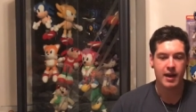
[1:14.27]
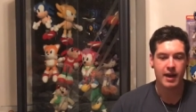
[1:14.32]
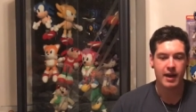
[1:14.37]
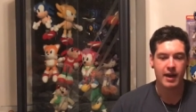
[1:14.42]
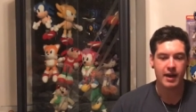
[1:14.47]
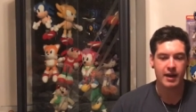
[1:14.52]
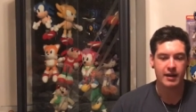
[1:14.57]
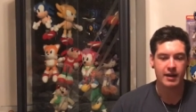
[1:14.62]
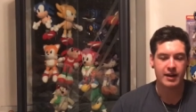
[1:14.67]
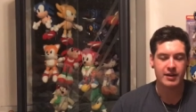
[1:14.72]

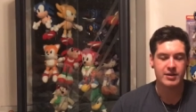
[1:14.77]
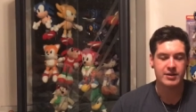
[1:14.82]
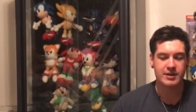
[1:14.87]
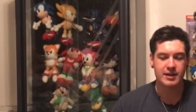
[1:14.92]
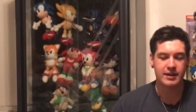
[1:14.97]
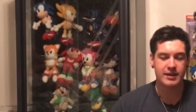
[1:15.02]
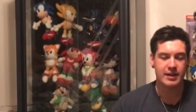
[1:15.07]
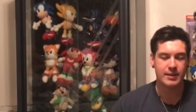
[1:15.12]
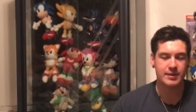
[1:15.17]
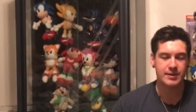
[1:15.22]
And I just
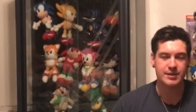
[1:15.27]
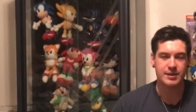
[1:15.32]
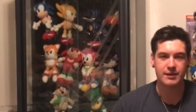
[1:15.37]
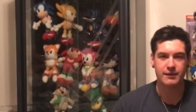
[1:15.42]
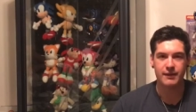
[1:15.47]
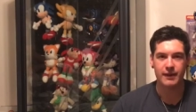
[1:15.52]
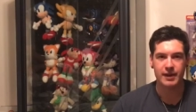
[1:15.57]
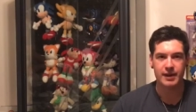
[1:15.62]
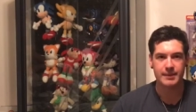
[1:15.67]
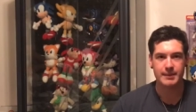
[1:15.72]
thought that was so
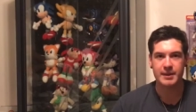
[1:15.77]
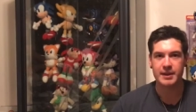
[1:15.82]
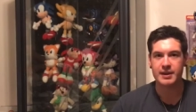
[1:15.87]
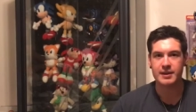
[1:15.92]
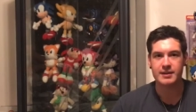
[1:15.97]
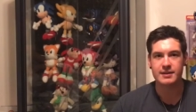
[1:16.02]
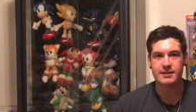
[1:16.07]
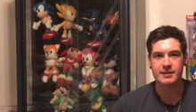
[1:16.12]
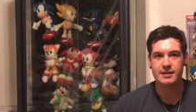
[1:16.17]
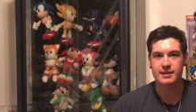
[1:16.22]
funny
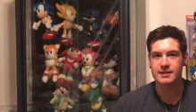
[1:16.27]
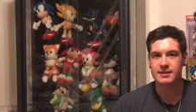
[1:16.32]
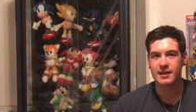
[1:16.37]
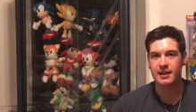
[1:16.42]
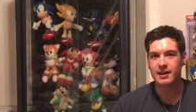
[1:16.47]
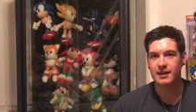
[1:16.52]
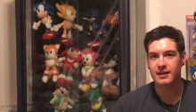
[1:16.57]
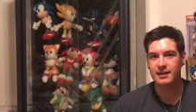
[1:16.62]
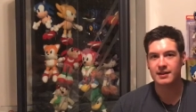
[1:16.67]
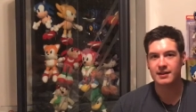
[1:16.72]
because it's
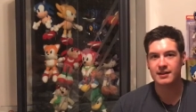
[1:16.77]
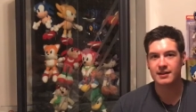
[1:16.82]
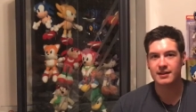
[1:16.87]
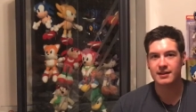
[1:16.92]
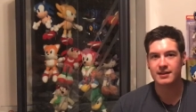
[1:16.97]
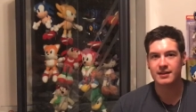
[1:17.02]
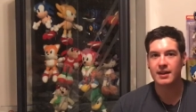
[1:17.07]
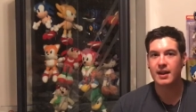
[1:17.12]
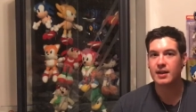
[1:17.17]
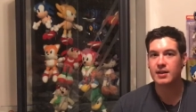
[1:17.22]
like
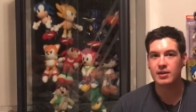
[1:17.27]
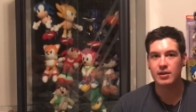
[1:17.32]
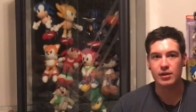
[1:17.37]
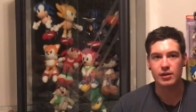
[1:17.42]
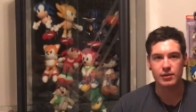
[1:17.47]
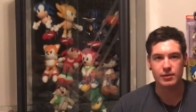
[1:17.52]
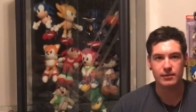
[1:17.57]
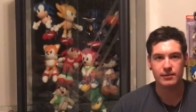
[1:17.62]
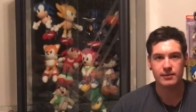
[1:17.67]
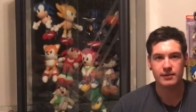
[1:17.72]
they
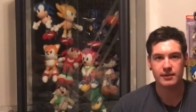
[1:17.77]
knew,